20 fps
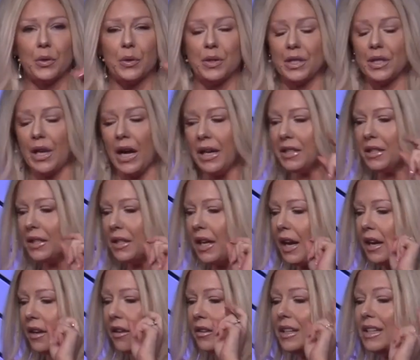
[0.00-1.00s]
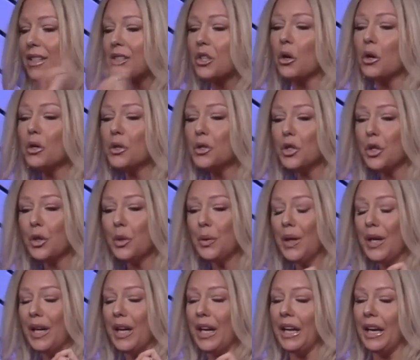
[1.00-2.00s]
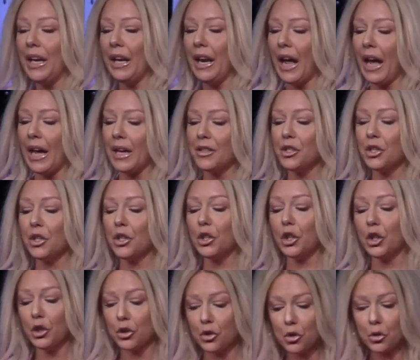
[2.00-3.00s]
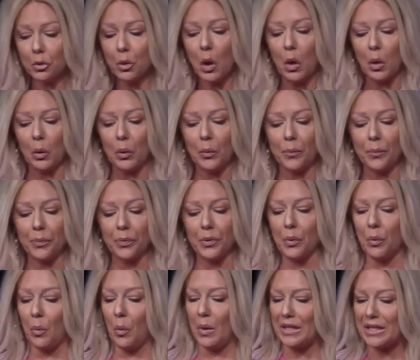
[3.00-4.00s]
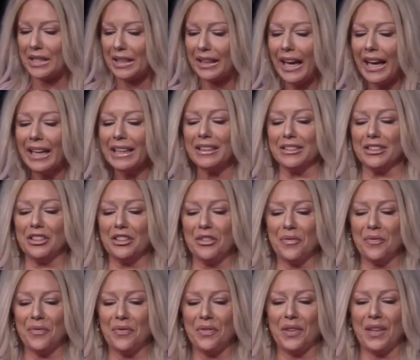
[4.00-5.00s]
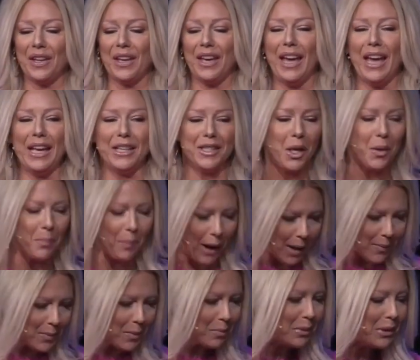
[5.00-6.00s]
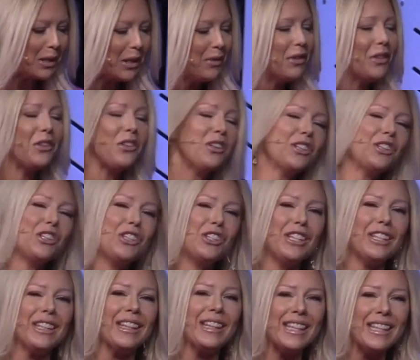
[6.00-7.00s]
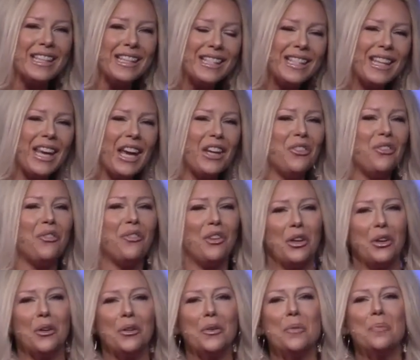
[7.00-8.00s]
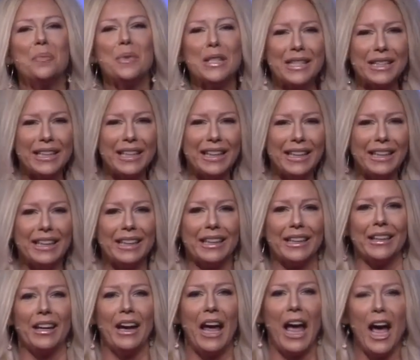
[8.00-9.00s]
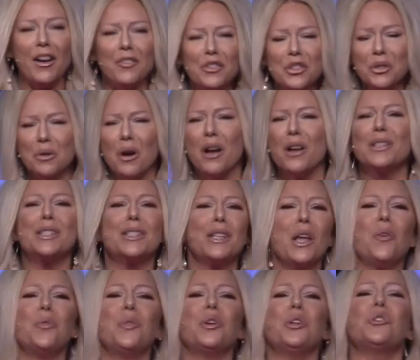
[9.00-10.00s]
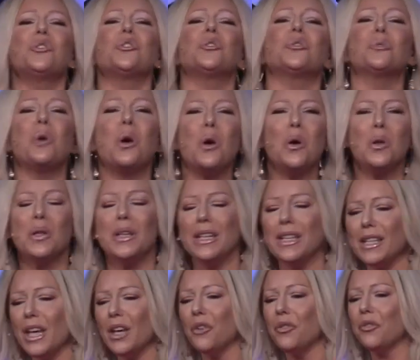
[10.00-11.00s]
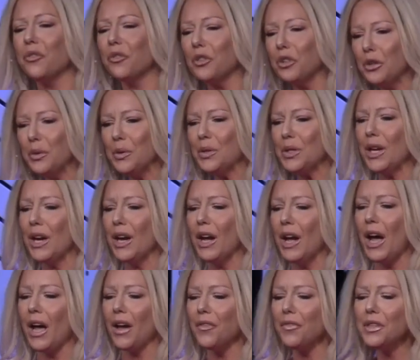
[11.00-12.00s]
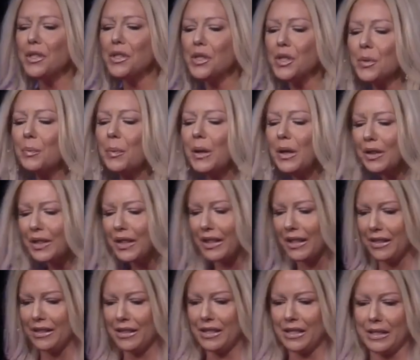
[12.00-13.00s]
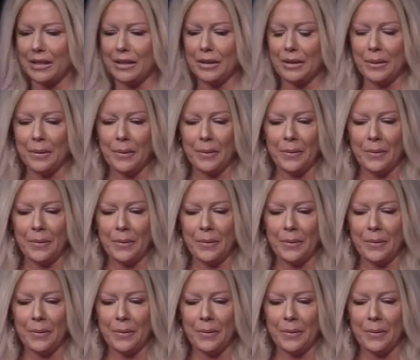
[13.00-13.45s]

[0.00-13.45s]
So it's not denial, it's also not control. Once again, as a Bible-believing Christian, this can feel misleading. After all, self-control is a fruit of the Spirit.